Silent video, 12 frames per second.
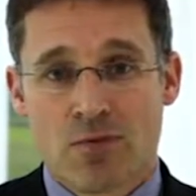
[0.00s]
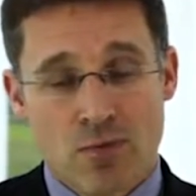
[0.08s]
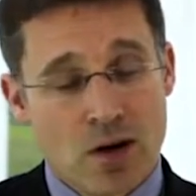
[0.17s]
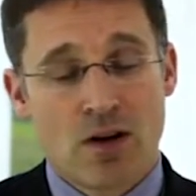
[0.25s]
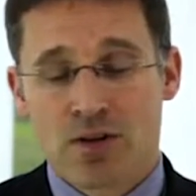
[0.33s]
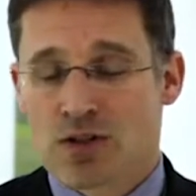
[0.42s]

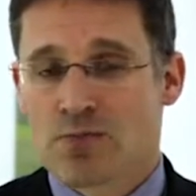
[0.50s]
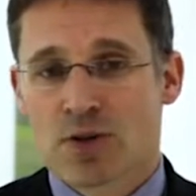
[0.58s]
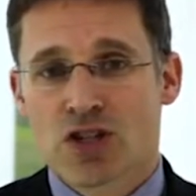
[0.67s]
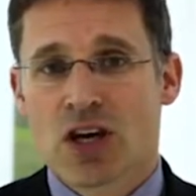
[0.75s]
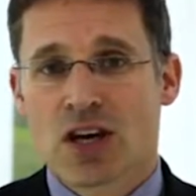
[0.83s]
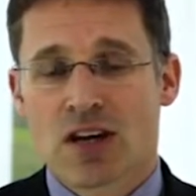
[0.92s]
will also be
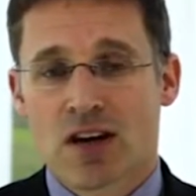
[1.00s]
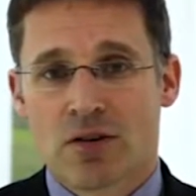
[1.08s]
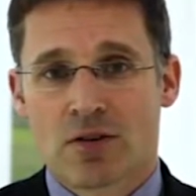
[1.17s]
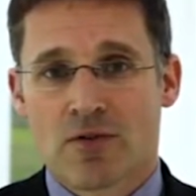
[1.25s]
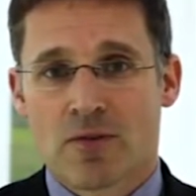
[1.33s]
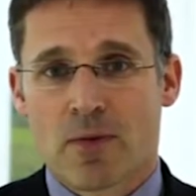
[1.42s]
shaken
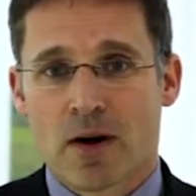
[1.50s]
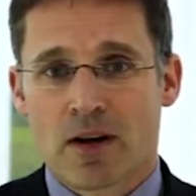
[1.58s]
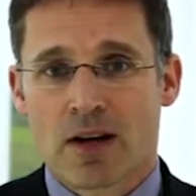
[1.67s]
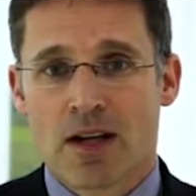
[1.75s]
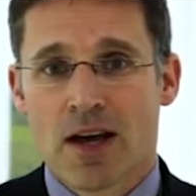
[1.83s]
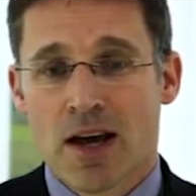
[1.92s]
out of the
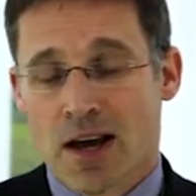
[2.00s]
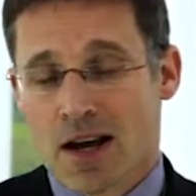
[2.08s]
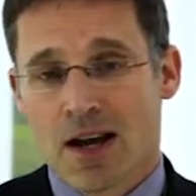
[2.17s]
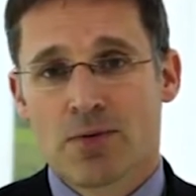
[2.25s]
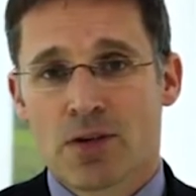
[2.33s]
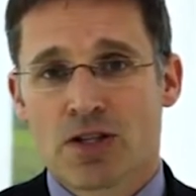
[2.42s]
market,
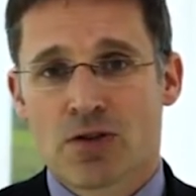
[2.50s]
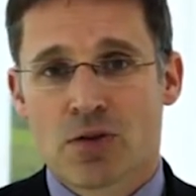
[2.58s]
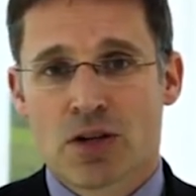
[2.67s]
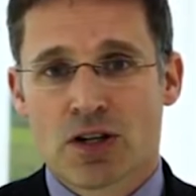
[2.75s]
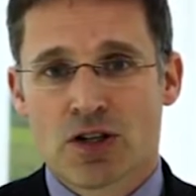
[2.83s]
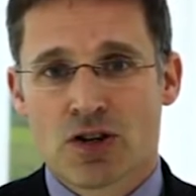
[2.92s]
like we
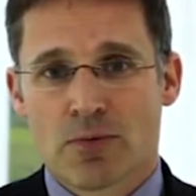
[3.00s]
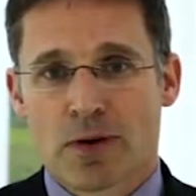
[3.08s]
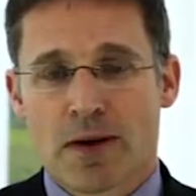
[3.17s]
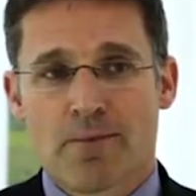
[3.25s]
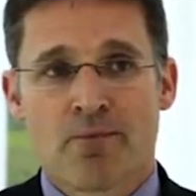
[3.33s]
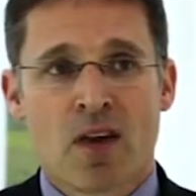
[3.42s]
saw it in
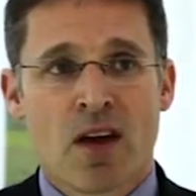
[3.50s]
Germany.